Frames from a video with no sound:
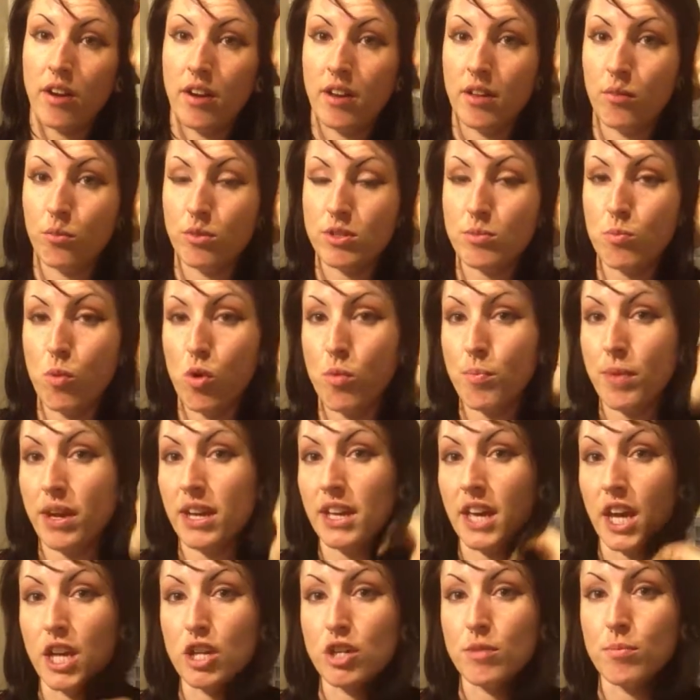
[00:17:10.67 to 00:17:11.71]
and it was more
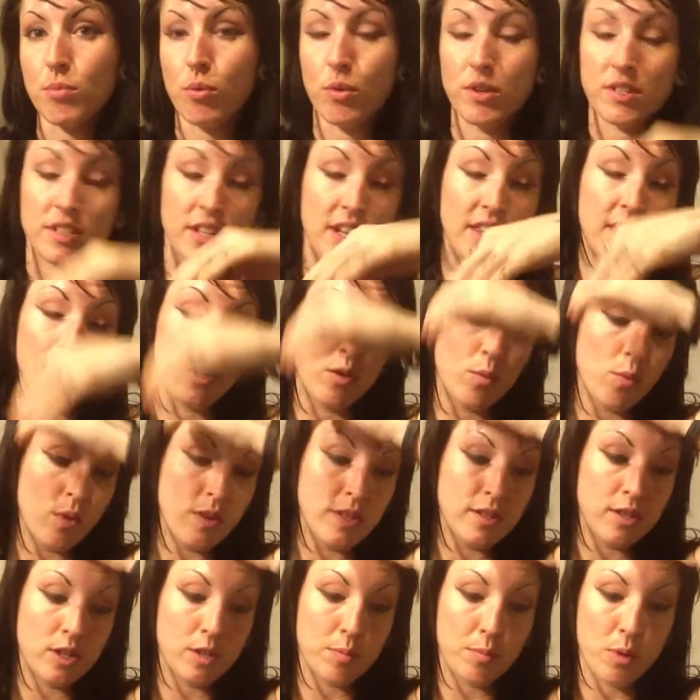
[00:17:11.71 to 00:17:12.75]
medication poisoning than it
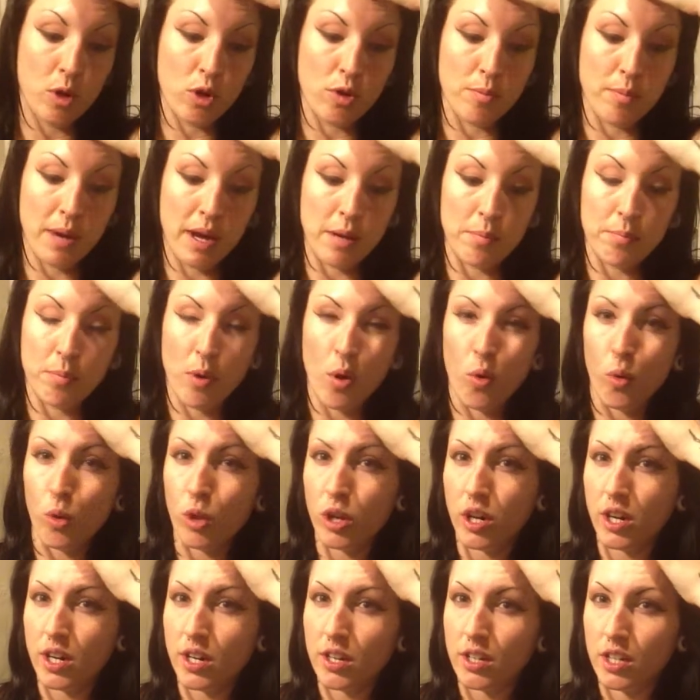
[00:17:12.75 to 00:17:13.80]
was just pure
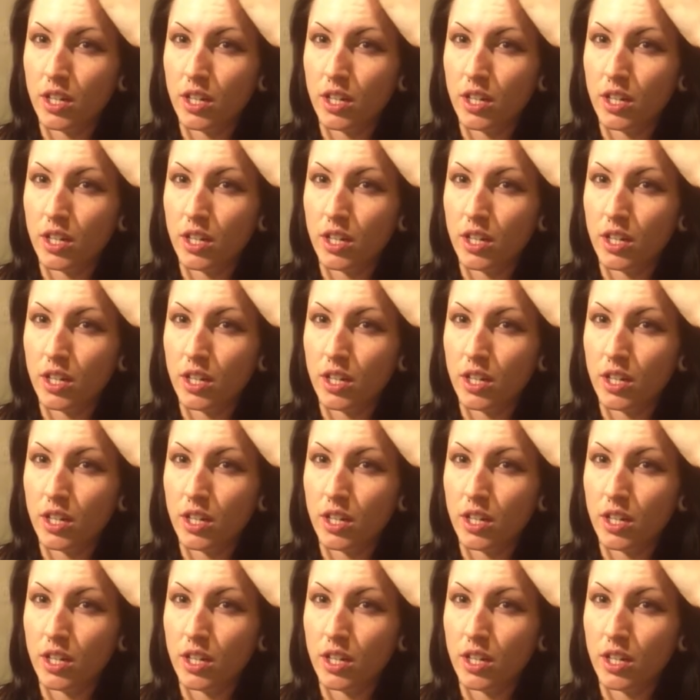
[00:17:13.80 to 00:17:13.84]
bipolar.